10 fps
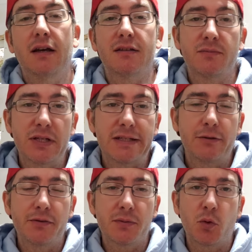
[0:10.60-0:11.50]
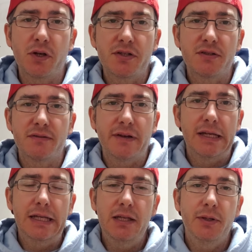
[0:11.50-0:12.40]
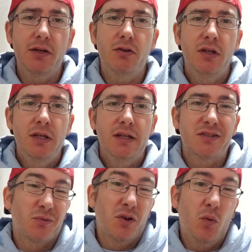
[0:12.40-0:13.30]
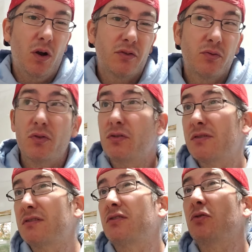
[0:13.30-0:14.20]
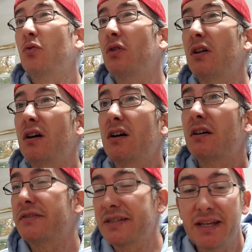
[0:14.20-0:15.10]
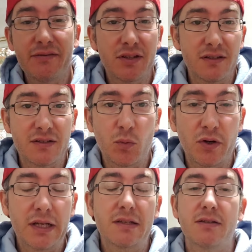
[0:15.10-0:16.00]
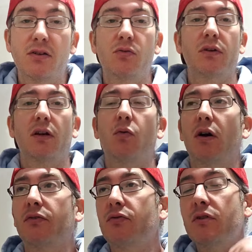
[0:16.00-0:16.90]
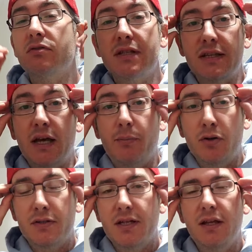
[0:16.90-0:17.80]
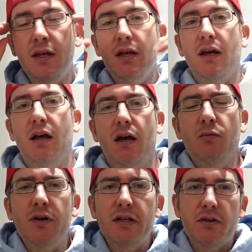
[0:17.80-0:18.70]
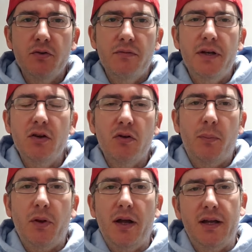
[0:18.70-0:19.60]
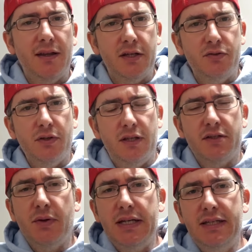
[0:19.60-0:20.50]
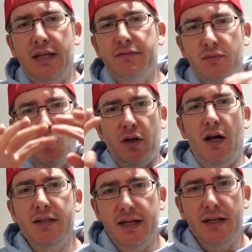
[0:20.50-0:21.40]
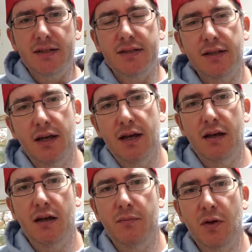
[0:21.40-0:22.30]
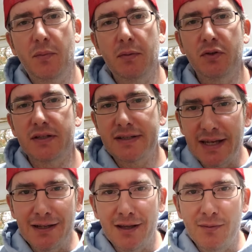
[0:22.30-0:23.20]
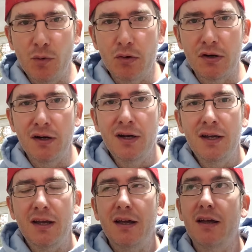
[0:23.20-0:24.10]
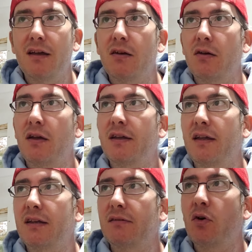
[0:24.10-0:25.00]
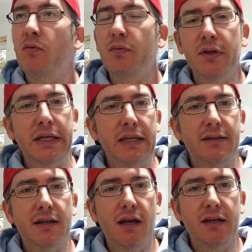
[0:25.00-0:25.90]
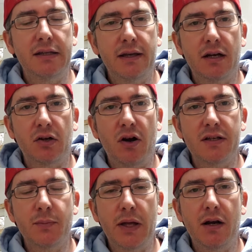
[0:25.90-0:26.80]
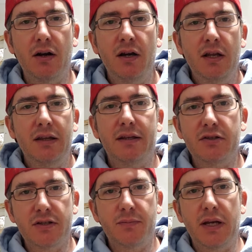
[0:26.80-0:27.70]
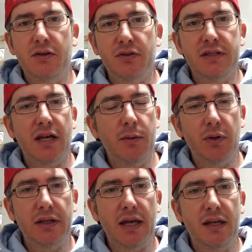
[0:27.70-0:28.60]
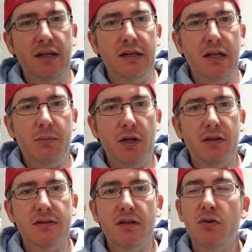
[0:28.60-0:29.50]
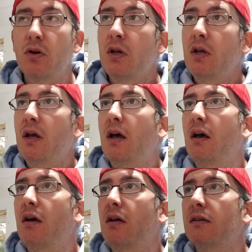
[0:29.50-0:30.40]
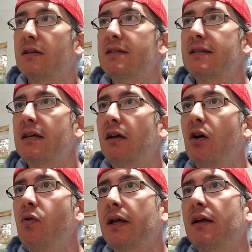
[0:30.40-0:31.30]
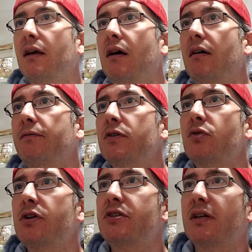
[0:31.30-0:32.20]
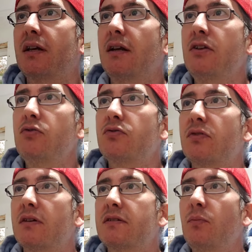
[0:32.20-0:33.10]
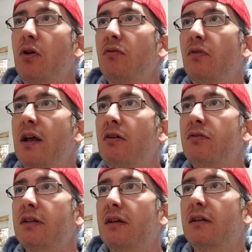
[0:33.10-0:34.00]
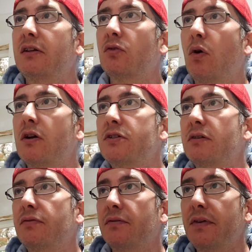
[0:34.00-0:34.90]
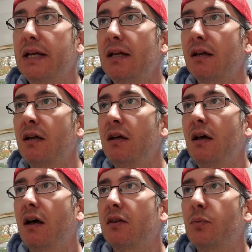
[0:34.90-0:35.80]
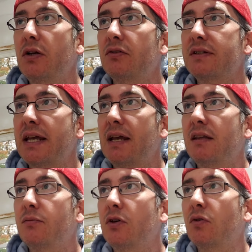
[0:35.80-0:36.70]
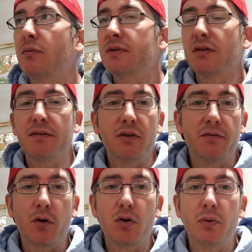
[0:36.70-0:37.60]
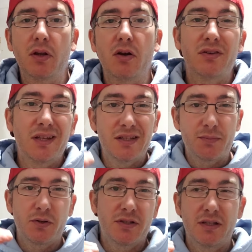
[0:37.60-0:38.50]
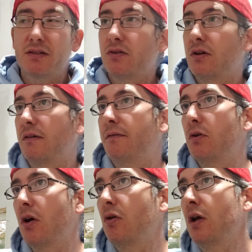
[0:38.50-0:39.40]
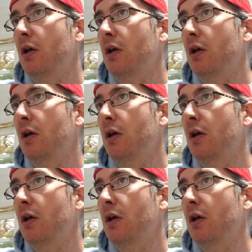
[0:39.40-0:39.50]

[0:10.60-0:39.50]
Somebody sent over some questions via email, so we're going to walk through those. There's a total of 7 this morning, so we're going to walk through those, get that posted. I wanted to do a video reply. I like doing it this way to give some more context. I'm able to say a lot more and hopefully get that across better than just manually typing that in an email. So let's get going. First question, can I use small round clear water gel for feeding the beetles and the mealworms? I'll give you a photo below. And then this person inserted a photo.